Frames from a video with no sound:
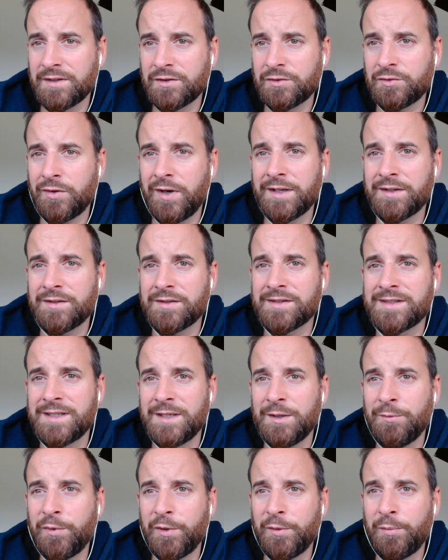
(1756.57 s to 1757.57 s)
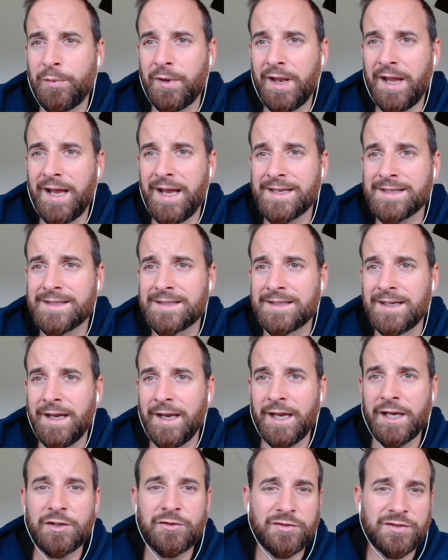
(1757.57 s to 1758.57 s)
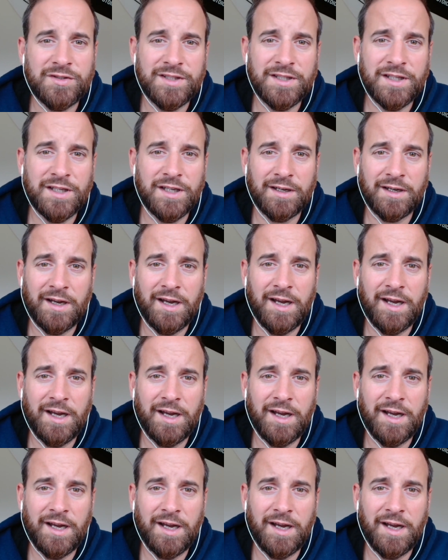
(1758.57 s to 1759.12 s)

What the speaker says: trying to see people as interesting,